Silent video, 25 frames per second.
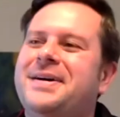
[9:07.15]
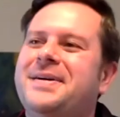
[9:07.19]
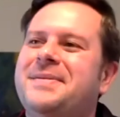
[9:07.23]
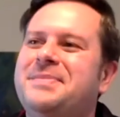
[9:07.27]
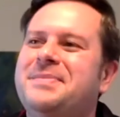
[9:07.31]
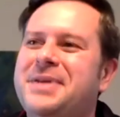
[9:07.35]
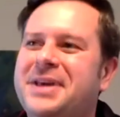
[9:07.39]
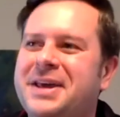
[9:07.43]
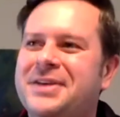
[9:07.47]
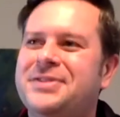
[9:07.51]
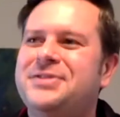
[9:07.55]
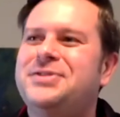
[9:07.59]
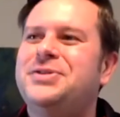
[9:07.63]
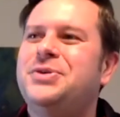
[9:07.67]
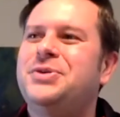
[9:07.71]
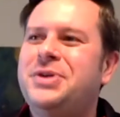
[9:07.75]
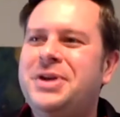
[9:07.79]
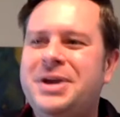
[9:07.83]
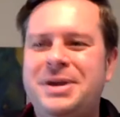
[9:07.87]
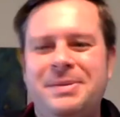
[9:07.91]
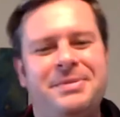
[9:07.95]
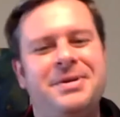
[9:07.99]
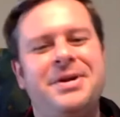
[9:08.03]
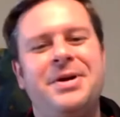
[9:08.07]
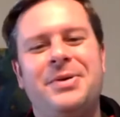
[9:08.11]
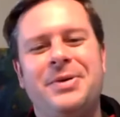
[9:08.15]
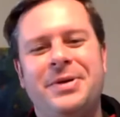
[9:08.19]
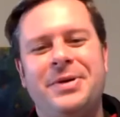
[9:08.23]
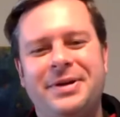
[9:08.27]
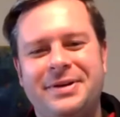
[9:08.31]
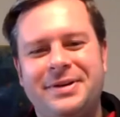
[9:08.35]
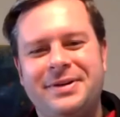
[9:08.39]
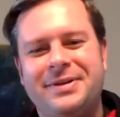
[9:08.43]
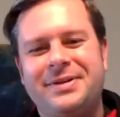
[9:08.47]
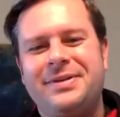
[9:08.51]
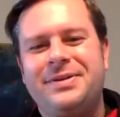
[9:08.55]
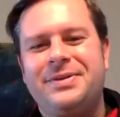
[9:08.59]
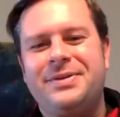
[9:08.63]
because you keep going
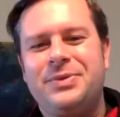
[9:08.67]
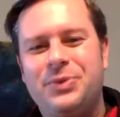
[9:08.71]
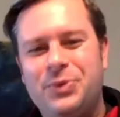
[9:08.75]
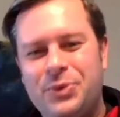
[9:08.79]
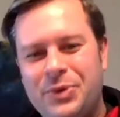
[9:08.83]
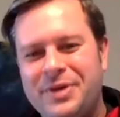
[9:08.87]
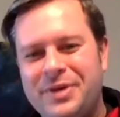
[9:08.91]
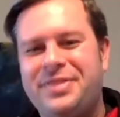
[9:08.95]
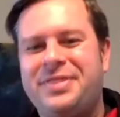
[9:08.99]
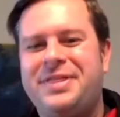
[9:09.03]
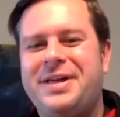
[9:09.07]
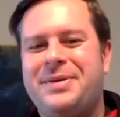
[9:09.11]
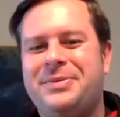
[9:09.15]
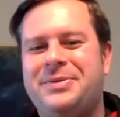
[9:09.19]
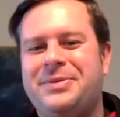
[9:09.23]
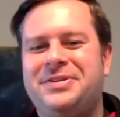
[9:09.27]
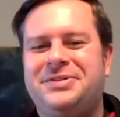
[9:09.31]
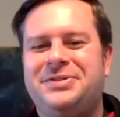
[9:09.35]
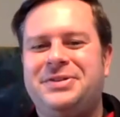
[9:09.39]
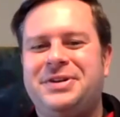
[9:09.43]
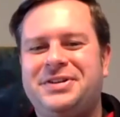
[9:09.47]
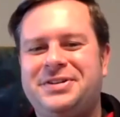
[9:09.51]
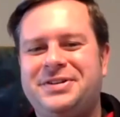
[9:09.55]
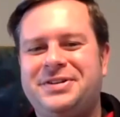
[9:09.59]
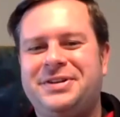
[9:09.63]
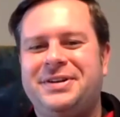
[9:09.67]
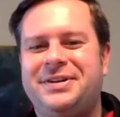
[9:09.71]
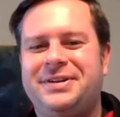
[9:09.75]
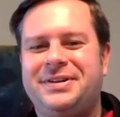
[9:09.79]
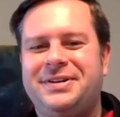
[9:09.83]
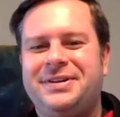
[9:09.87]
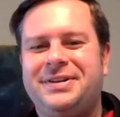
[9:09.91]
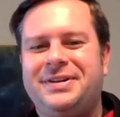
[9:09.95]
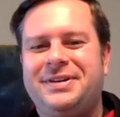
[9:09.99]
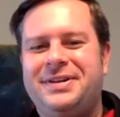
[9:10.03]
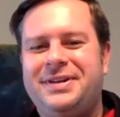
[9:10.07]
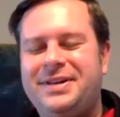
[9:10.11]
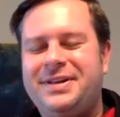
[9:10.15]
with that restriction
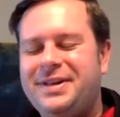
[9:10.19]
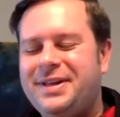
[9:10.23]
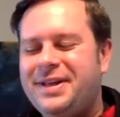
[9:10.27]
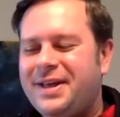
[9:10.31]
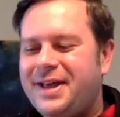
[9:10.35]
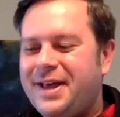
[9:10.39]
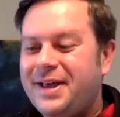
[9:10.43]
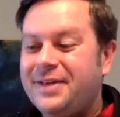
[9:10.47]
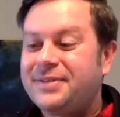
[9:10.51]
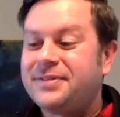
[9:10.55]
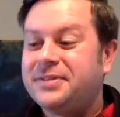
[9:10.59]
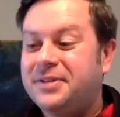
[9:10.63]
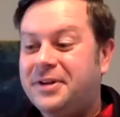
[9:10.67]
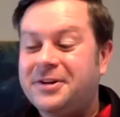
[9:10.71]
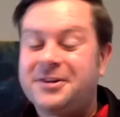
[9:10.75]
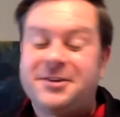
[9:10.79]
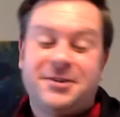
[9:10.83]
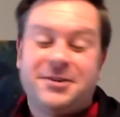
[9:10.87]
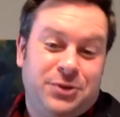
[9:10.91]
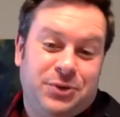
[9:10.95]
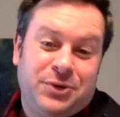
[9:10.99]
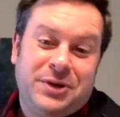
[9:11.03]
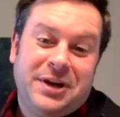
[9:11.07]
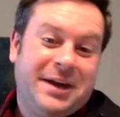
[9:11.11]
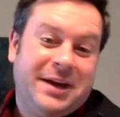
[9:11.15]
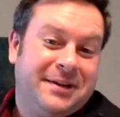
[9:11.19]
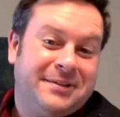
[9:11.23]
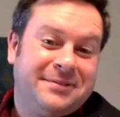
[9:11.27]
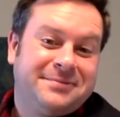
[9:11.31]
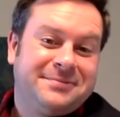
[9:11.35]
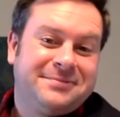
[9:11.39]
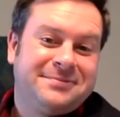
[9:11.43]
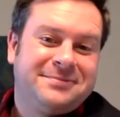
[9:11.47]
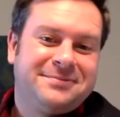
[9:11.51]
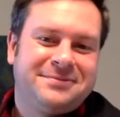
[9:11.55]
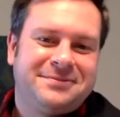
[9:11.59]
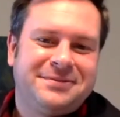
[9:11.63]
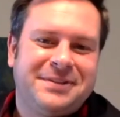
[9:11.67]
as long as you can,
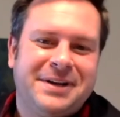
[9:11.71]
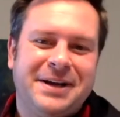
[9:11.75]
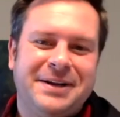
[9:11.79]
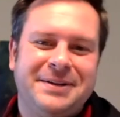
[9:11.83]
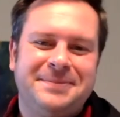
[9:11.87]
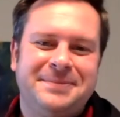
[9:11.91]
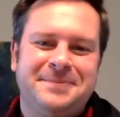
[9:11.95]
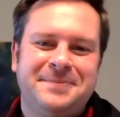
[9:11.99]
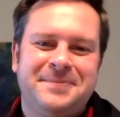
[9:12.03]
right?